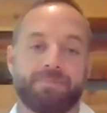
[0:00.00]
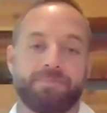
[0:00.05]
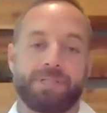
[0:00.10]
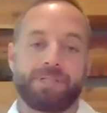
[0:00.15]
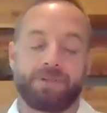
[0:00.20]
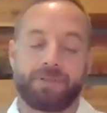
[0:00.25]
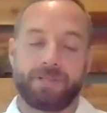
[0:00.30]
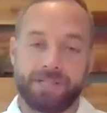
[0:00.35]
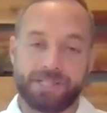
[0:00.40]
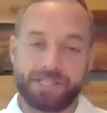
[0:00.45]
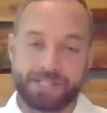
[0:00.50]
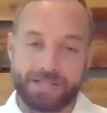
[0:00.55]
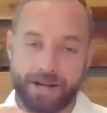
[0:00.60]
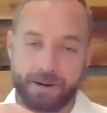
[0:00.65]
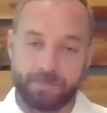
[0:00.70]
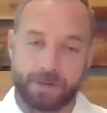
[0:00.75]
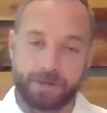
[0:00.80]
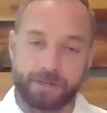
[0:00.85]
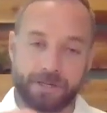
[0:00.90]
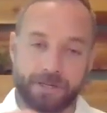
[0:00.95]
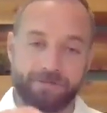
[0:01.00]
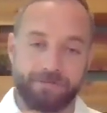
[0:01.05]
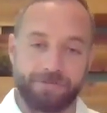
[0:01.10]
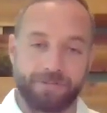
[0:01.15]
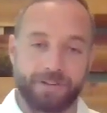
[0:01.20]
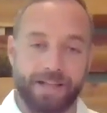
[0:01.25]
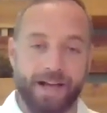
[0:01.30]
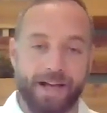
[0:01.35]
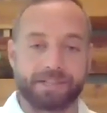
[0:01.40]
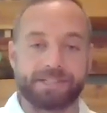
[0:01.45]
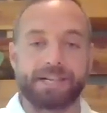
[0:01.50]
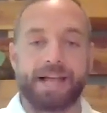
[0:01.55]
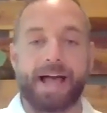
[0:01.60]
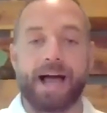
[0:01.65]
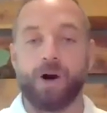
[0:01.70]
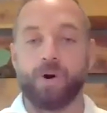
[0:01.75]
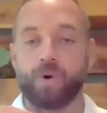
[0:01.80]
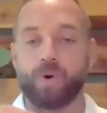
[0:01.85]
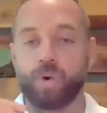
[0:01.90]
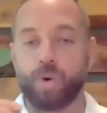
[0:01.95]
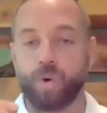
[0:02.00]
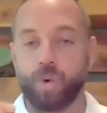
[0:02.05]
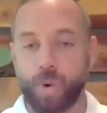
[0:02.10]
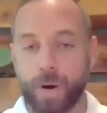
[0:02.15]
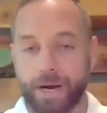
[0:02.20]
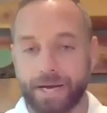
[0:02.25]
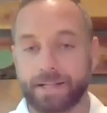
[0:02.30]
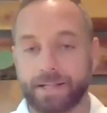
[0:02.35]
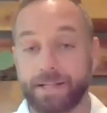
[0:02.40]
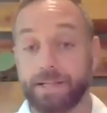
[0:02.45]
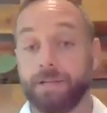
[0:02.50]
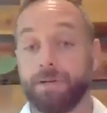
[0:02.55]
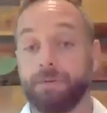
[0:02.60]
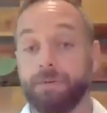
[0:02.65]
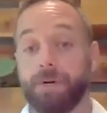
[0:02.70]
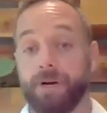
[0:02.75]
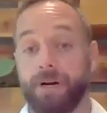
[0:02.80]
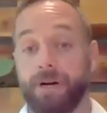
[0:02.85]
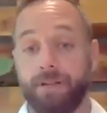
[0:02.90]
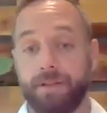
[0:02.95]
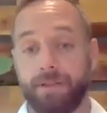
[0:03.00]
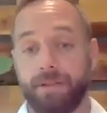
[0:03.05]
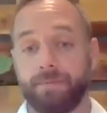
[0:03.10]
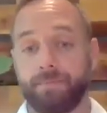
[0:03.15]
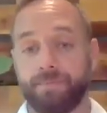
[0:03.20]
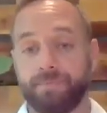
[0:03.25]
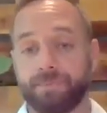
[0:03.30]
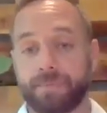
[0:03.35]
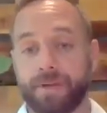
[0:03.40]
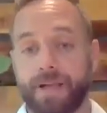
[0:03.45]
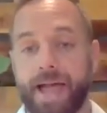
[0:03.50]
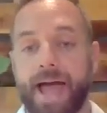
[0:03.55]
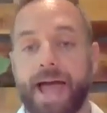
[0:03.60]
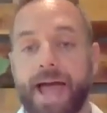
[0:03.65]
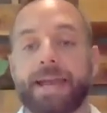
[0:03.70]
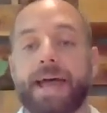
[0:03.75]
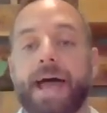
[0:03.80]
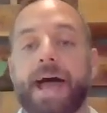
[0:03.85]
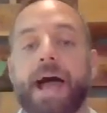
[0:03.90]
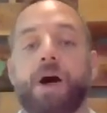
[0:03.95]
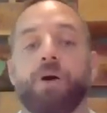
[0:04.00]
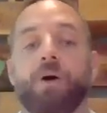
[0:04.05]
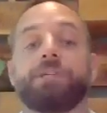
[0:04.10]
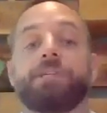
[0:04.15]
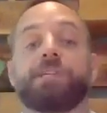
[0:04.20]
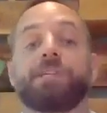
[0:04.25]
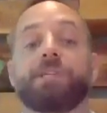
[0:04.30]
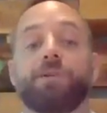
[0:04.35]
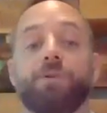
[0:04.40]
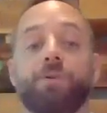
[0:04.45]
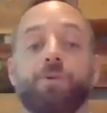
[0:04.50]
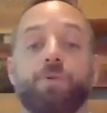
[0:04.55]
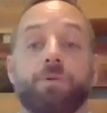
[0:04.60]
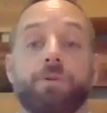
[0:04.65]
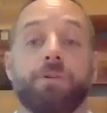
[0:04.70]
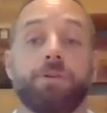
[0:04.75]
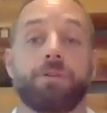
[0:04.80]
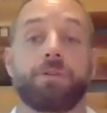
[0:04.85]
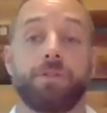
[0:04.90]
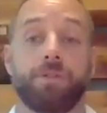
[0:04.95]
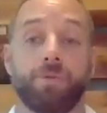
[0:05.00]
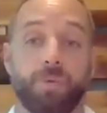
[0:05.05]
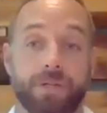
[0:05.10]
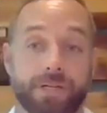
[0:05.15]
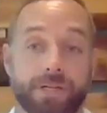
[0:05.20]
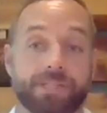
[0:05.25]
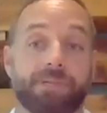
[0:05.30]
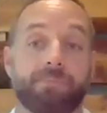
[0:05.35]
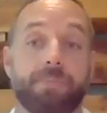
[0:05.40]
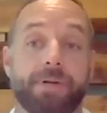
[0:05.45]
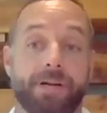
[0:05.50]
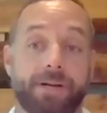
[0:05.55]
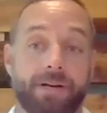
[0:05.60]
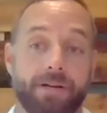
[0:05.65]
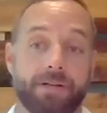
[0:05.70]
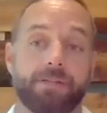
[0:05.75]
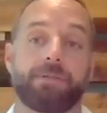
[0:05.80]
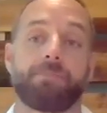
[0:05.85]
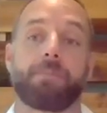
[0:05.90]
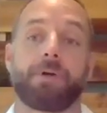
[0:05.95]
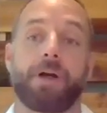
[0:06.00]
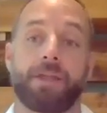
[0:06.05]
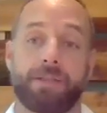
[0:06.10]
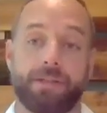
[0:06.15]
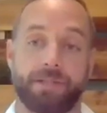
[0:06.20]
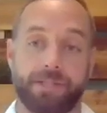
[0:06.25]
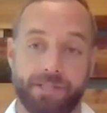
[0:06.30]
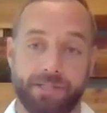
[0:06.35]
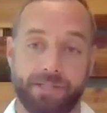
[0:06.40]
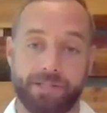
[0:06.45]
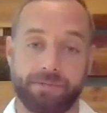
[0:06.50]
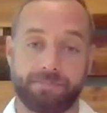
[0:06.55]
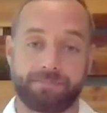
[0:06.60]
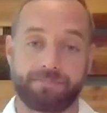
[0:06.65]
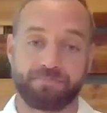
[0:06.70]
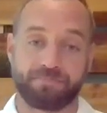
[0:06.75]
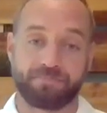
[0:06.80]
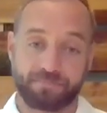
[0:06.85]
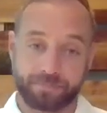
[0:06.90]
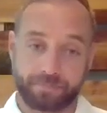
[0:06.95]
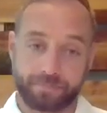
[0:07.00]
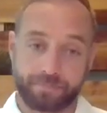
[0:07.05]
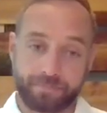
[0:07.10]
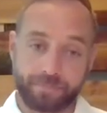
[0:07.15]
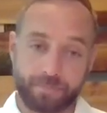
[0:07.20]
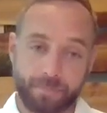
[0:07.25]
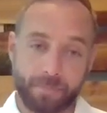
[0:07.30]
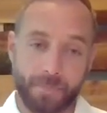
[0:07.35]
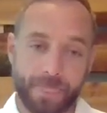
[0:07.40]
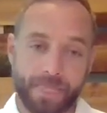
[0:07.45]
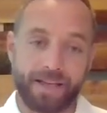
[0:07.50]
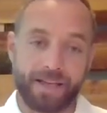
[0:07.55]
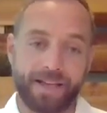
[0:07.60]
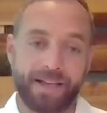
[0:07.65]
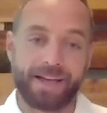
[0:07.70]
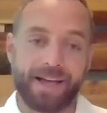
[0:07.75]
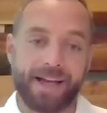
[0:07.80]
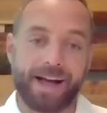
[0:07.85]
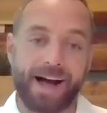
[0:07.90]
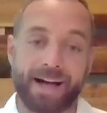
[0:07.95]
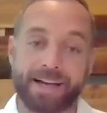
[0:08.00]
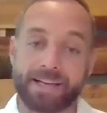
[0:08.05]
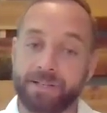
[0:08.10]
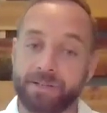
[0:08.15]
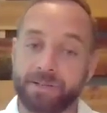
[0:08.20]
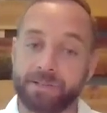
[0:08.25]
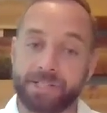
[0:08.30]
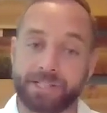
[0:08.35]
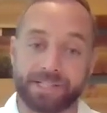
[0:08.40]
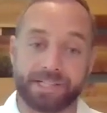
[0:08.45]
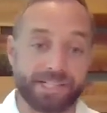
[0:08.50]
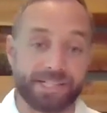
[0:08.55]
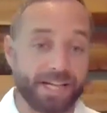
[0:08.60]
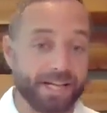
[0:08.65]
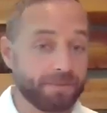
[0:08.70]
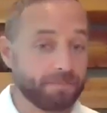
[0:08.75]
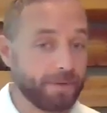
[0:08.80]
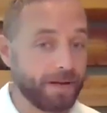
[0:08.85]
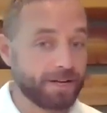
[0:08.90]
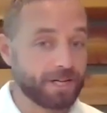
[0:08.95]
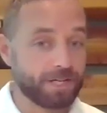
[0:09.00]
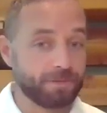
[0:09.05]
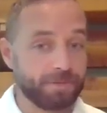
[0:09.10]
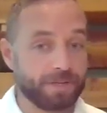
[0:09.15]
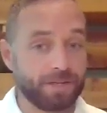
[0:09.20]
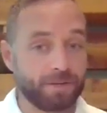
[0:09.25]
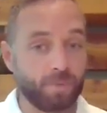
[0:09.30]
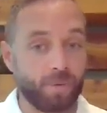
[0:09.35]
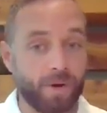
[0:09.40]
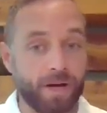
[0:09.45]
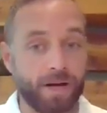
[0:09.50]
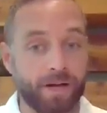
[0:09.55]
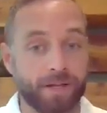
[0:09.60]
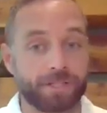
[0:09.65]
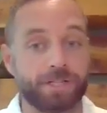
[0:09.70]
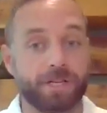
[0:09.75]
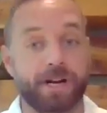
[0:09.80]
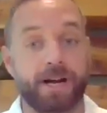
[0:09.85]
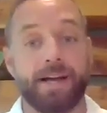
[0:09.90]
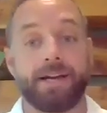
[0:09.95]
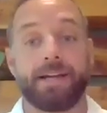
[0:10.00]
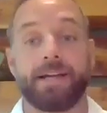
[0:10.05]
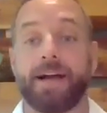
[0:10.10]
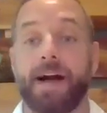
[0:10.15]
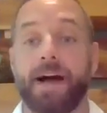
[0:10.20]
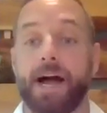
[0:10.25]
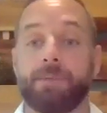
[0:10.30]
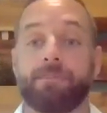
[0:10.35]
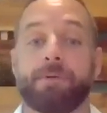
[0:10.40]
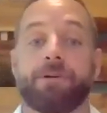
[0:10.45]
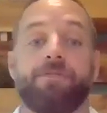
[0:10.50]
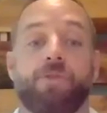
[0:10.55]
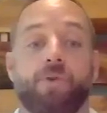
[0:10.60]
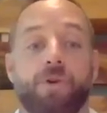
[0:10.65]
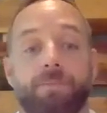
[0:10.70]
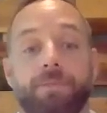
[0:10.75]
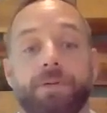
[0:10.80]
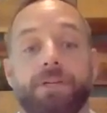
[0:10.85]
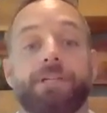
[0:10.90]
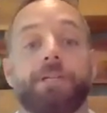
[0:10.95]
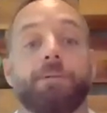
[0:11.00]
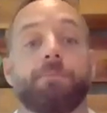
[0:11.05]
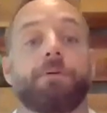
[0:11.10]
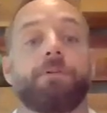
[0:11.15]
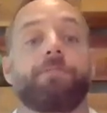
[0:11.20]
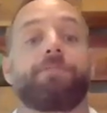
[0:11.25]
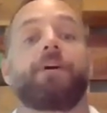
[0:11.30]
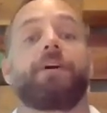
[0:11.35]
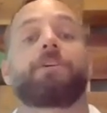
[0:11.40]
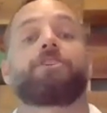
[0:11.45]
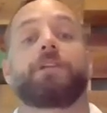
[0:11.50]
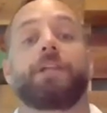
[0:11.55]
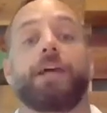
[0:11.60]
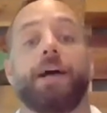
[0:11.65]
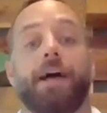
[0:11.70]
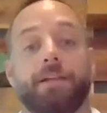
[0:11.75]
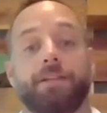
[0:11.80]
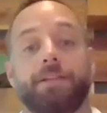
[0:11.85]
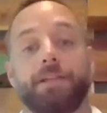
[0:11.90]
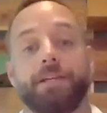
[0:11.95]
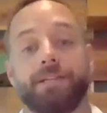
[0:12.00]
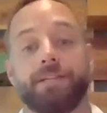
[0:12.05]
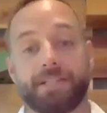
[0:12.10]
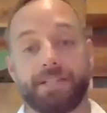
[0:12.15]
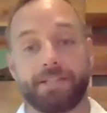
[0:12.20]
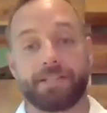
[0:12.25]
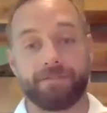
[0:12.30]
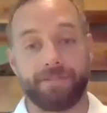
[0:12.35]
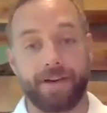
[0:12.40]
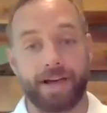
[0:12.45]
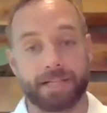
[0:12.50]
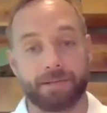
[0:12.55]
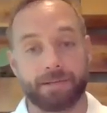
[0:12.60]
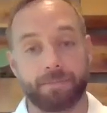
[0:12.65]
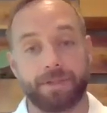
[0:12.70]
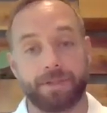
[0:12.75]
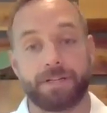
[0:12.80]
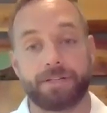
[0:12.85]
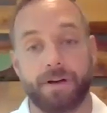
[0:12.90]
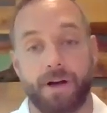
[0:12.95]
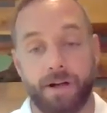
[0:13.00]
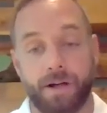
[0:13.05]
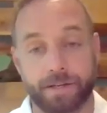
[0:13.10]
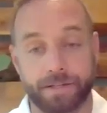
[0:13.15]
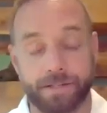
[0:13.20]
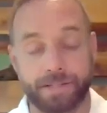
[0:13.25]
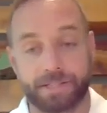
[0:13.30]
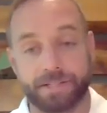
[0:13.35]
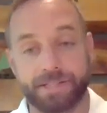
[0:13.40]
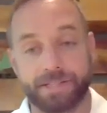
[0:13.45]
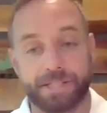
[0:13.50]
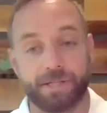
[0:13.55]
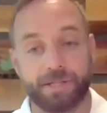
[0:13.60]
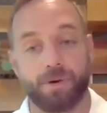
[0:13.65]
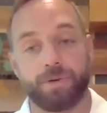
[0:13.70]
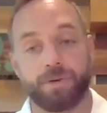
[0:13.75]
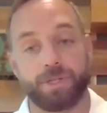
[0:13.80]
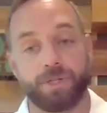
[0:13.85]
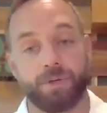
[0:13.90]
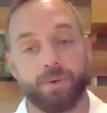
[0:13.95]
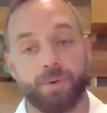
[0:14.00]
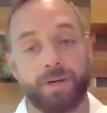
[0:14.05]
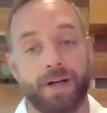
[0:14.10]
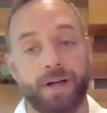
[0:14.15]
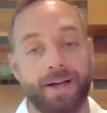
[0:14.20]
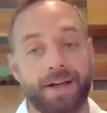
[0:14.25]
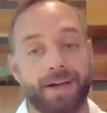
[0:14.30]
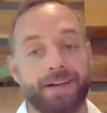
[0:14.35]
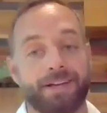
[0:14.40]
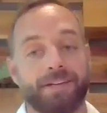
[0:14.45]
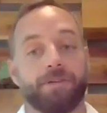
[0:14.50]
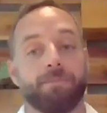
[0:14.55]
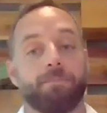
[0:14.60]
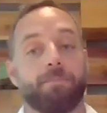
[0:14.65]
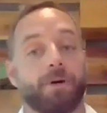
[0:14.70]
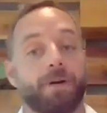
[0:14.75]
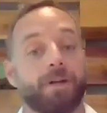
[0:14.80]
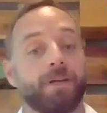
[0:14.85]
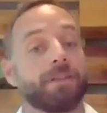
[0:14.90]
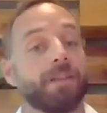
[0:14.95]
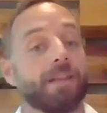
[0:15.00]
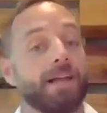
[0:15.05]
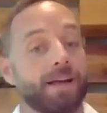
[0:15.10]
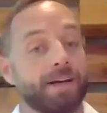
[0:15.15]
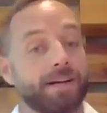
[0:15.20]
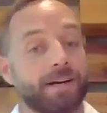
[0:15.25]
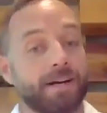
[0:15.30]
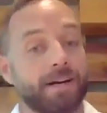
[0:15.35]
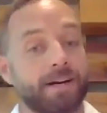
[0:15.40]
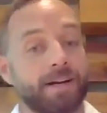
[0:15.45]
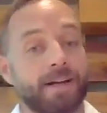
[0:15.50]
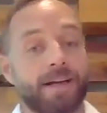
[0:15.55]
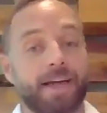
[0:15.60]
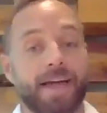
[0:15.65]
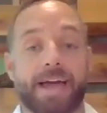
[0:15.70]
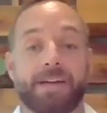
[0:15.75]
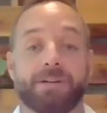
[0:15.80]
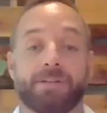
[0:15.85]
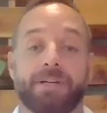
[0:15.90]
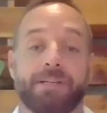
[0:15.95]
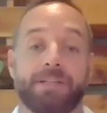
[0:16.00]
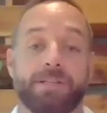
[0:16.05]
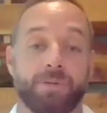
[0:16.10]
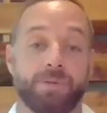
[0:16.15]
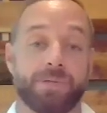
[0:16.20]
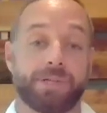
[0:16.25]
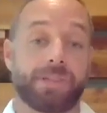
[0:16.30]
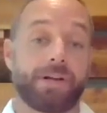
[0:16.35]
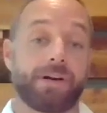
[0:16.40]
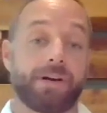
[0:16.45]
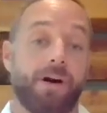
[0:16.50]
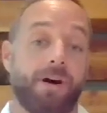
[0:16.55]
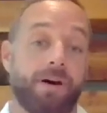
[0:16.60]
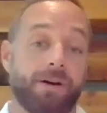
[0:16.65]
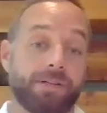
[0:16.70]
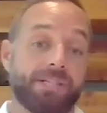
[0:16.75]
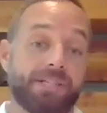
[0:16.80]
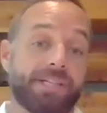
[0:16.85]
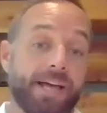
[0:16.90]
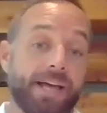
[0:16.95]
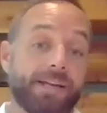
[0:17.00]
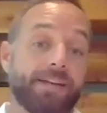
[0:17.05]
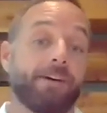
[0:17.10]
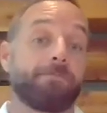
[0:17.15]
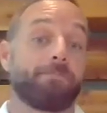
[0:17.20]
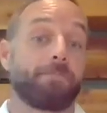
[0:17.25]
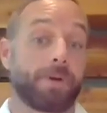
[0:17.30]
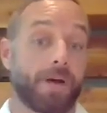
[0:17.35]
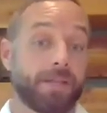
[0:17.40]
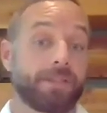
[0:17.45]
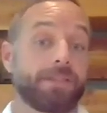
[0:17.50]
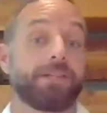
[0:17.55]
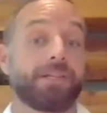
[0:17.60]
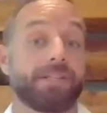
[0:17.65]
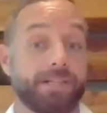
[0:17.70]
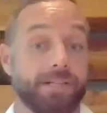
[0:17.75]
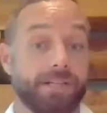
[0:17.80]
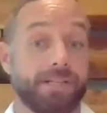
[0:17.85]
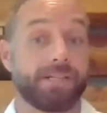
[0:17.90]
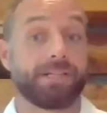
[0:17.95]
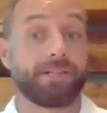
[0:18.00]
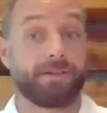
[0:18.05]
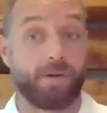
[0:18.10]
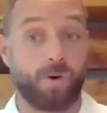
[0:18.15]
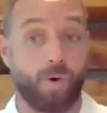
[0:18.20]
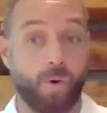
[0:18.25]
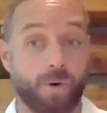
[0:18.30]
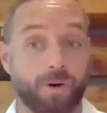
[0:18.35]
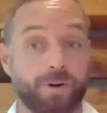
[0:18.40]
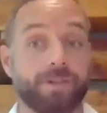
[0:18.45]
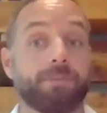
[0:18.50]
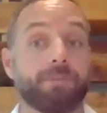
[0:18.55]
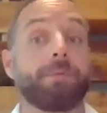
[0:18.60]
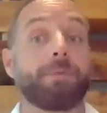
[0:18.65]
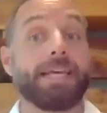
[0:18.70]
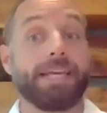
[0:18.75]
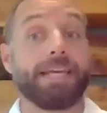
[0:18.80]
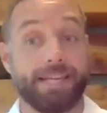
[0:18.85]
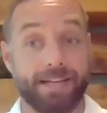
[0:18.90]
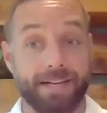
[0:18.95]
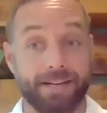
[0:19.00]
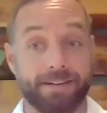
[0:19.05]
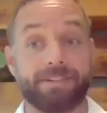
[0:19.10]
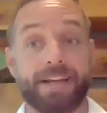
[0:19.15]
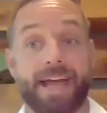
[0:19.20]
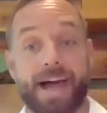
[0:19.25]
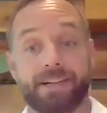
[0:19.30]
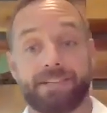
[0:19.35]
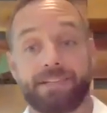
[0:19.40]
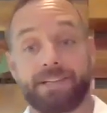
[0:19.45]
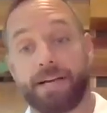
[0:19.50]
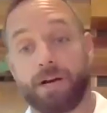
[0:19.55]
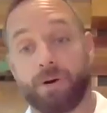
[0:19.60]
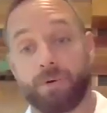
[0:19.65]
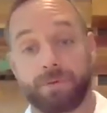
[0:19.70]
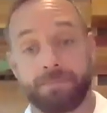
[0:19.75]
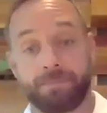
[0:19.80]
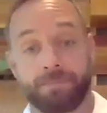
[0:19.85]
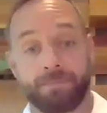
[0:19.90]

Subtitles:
So this number reflects how quickly you breathe and how soon you will experience breathlessness. I use the same measurement while training high performance and professional athletes to develop their tolerance to CO2, to breathe lighter and reduce their onset of breathlessness or the beginning of gassing out.